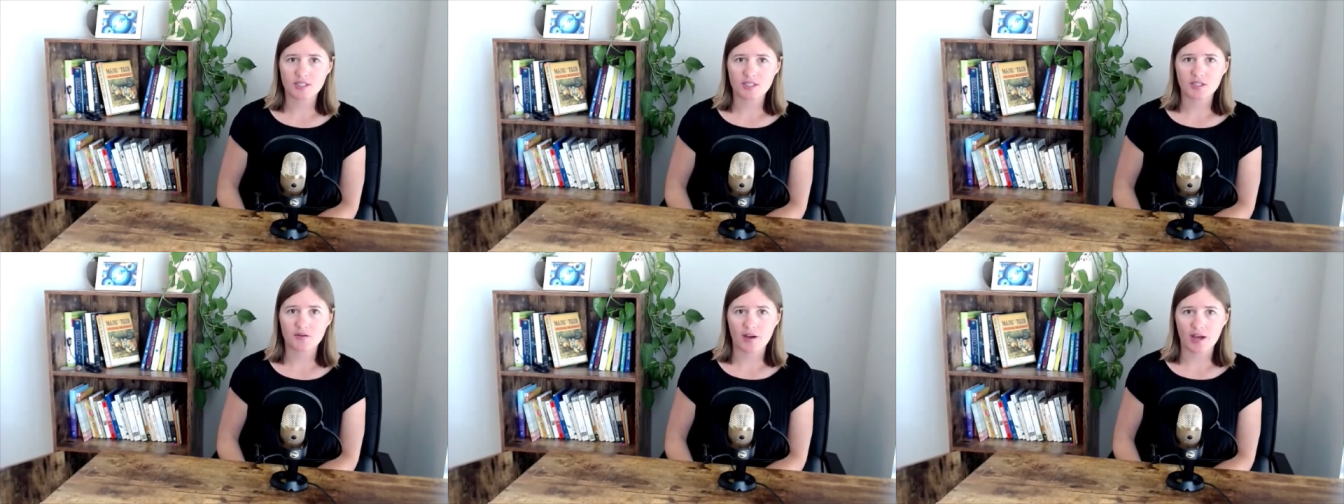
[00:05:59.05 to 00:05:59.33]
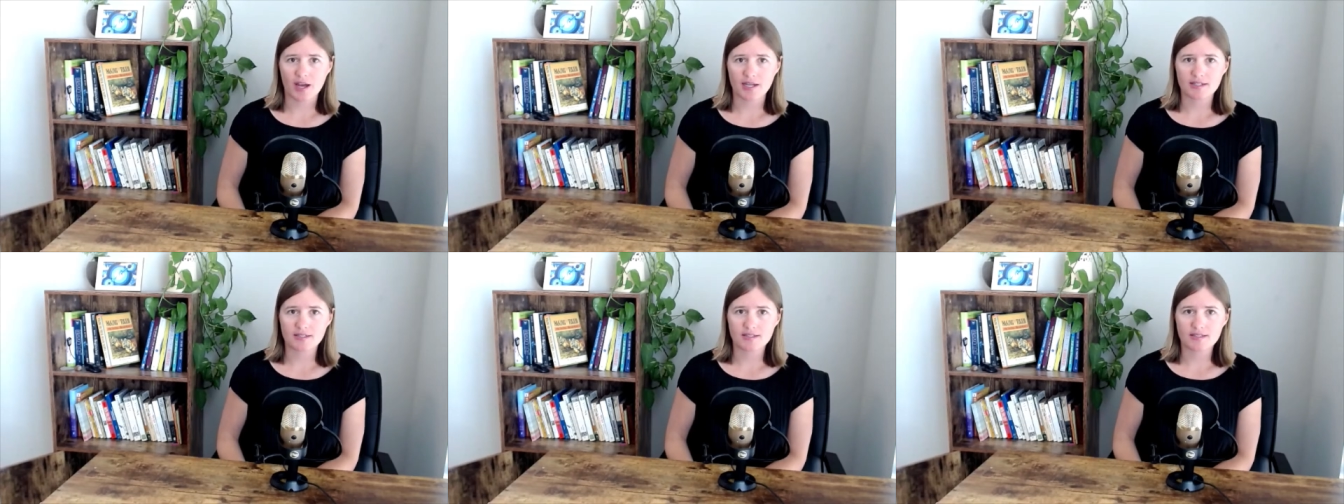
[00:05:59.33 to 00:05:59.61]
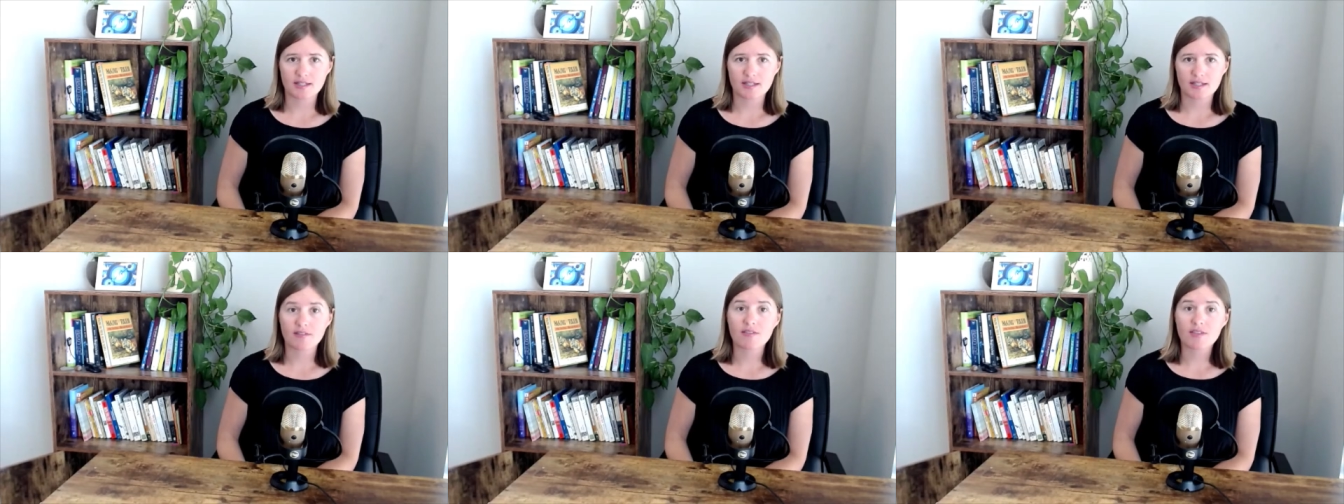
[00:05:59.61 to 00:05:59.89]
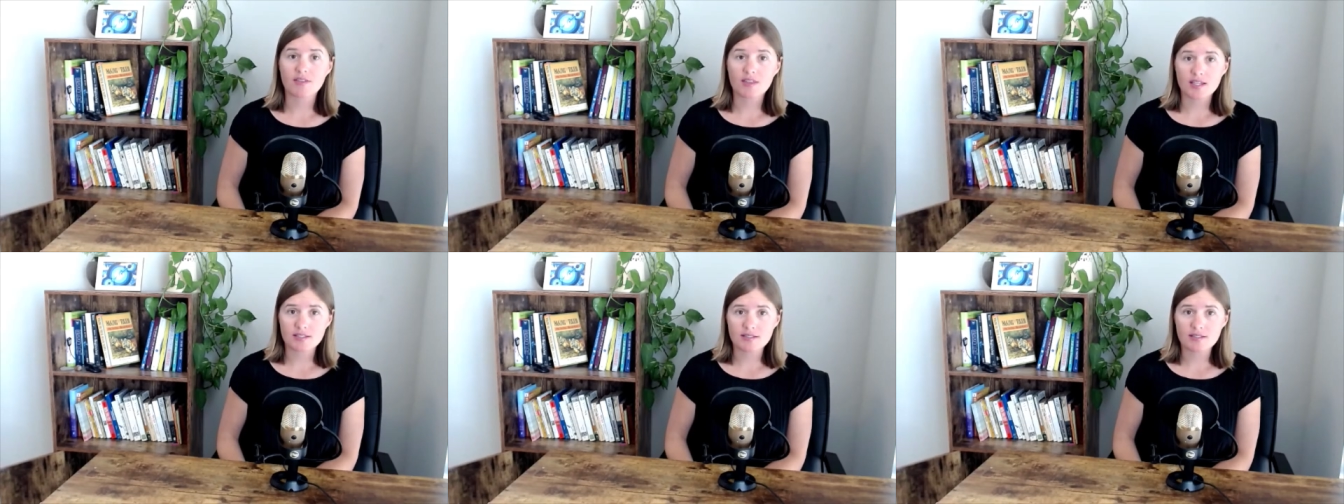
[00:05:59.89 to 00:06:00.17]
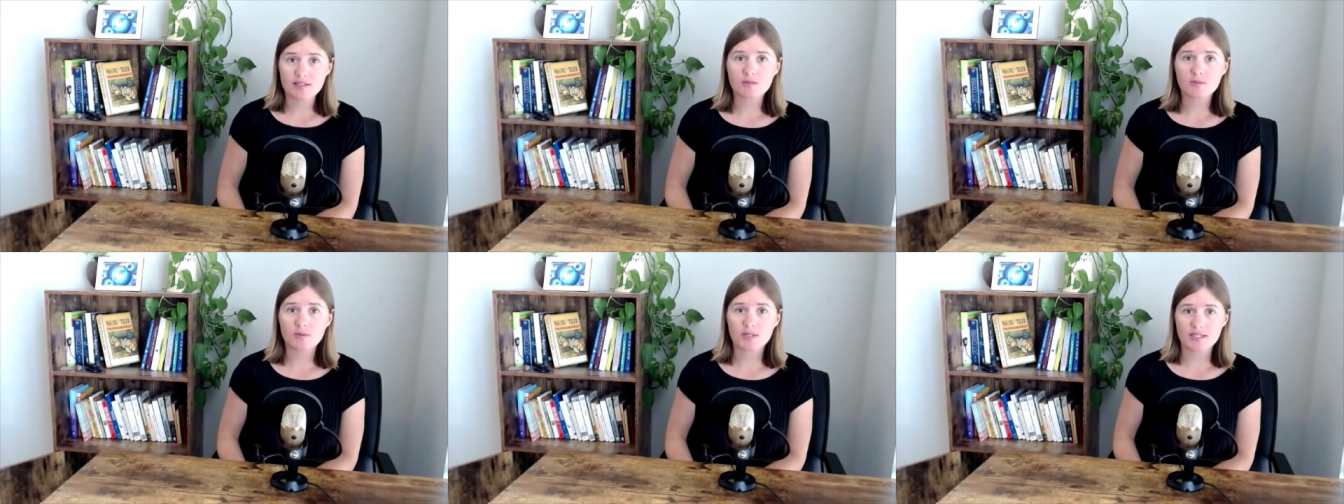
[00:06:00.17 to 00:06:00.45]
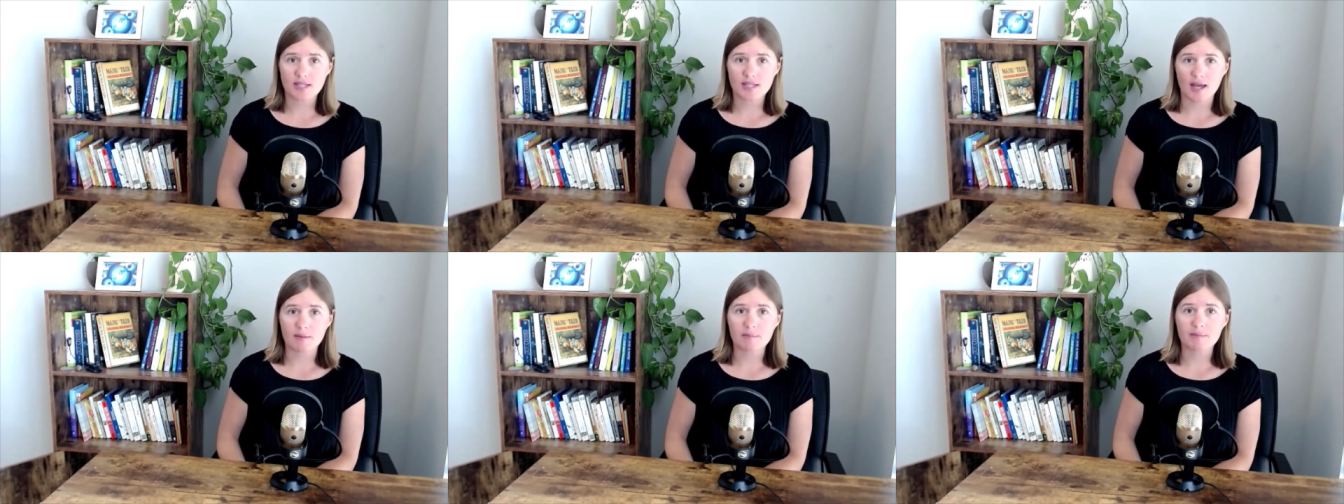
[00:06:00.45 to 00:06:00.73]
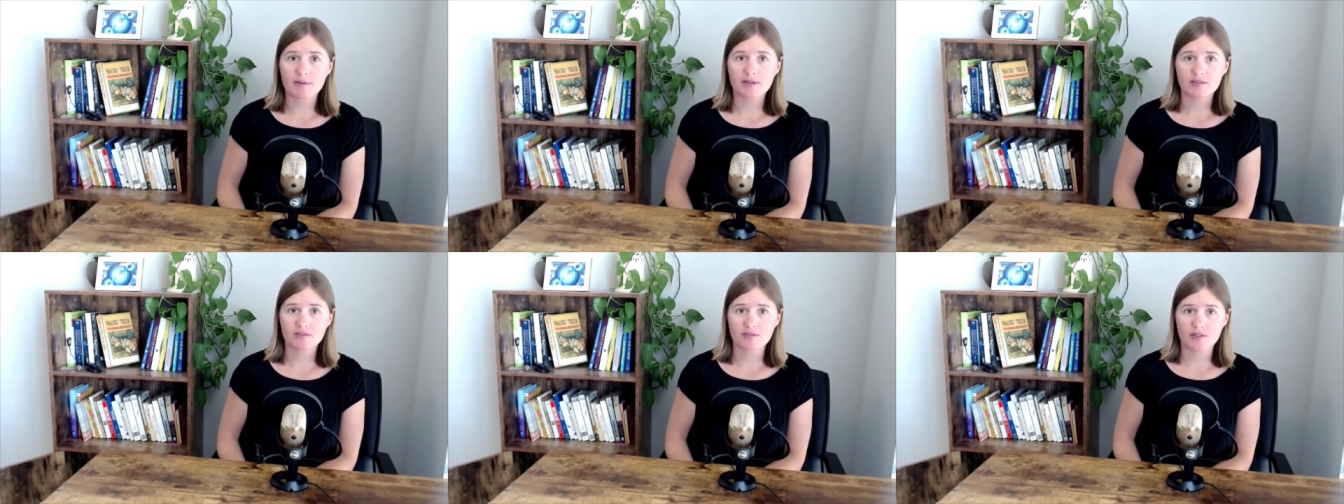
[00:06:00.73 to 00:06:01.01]
you guys, if this is what's
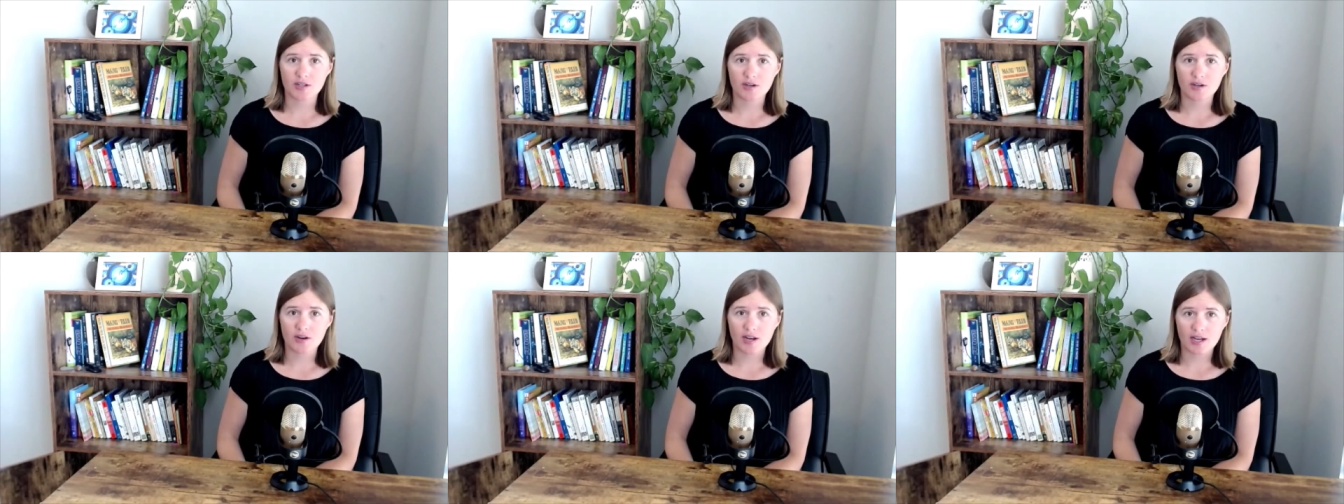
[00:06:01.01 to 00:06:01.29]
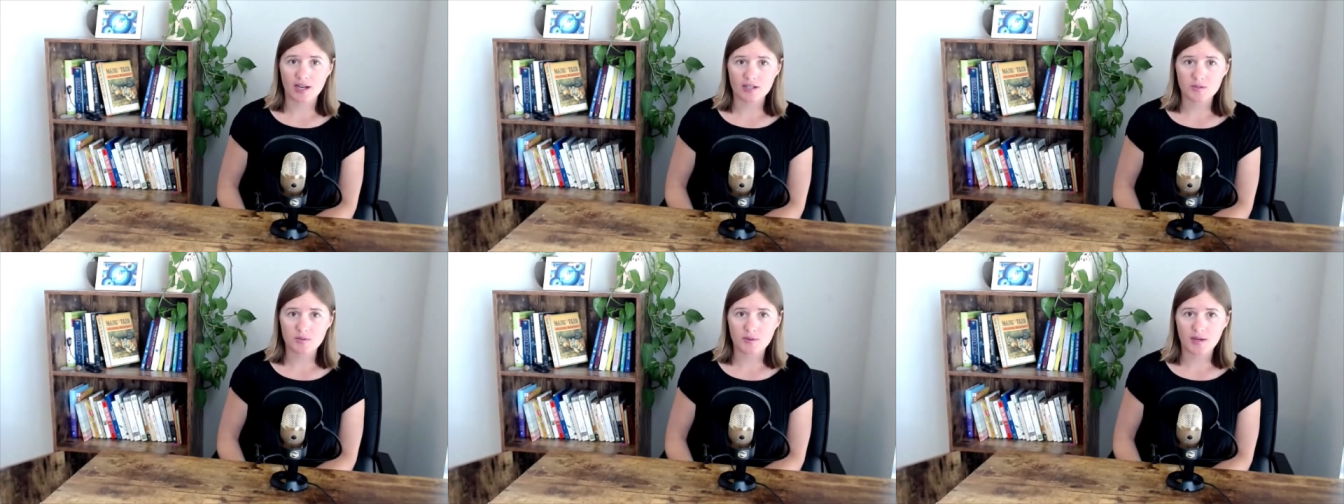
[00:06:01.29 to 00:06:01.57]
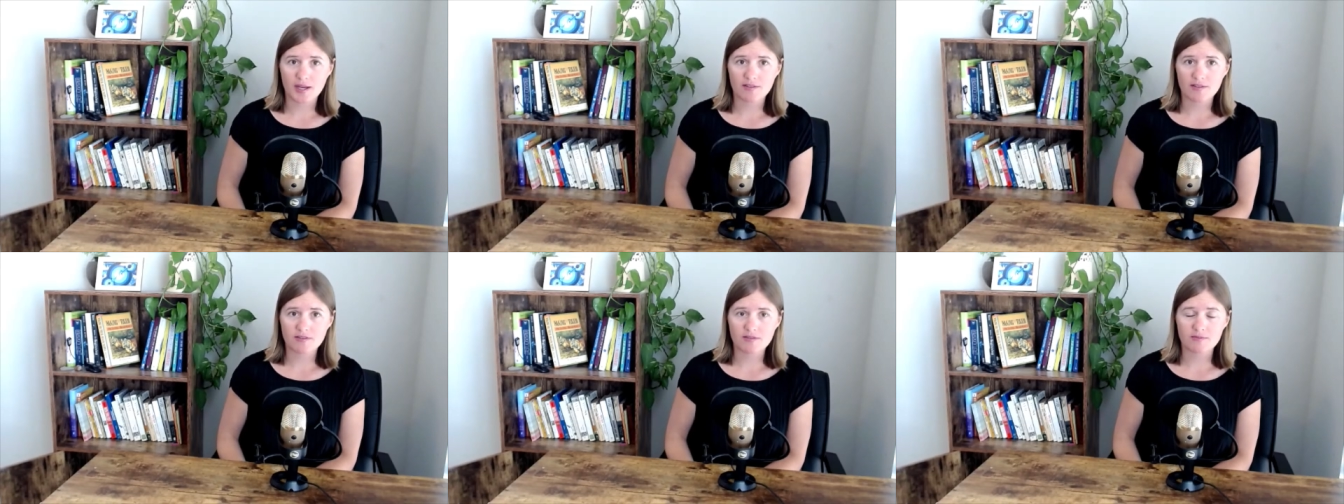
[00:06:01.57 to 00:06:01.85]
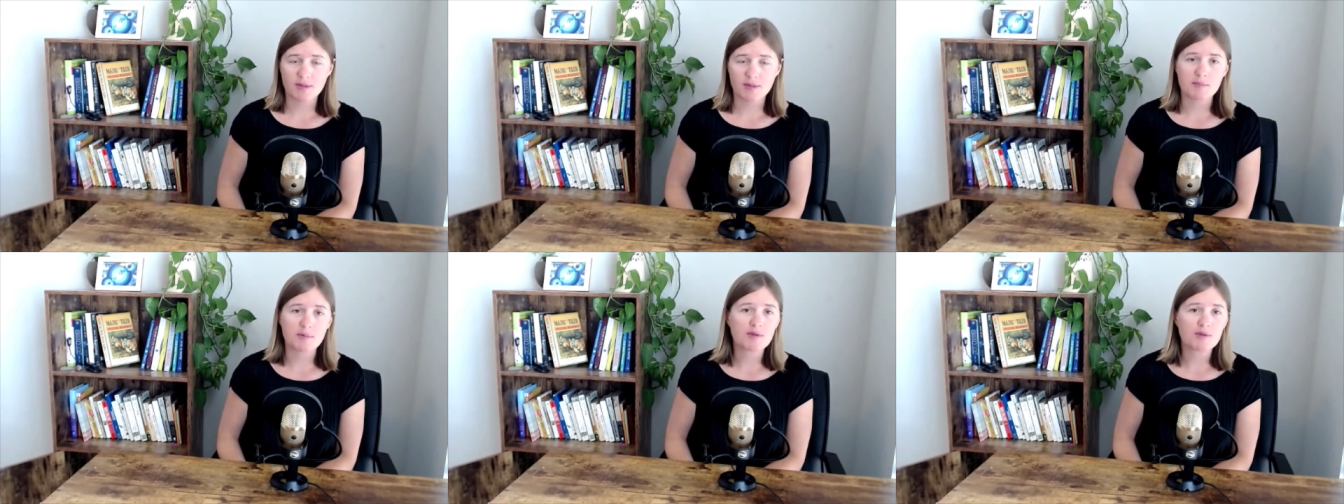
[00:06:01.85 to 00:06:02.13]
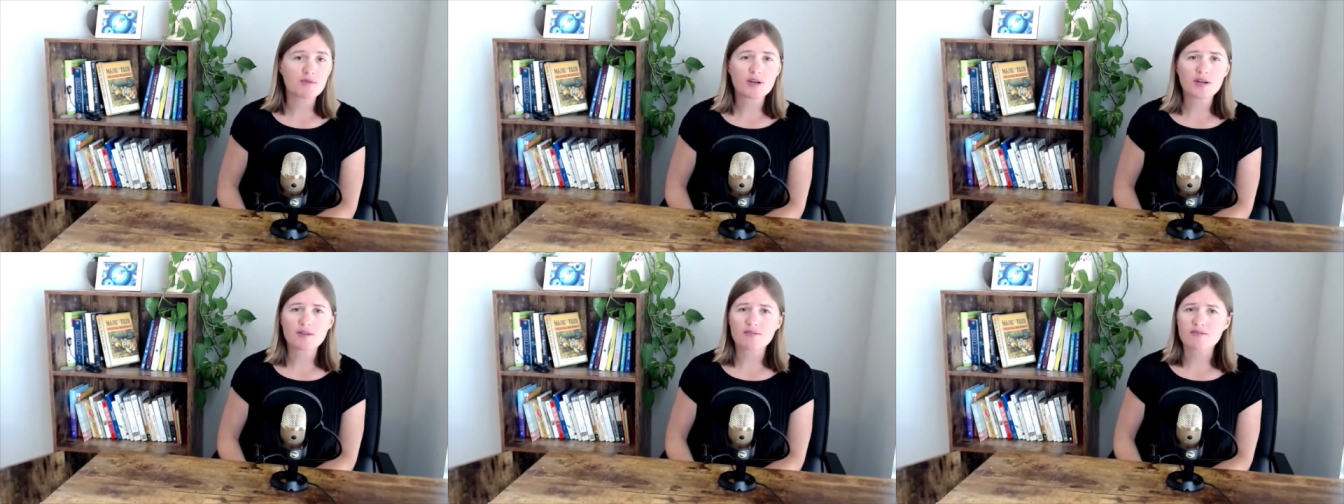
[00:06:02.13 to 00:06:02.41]
happened for your ex-wife, maybe for a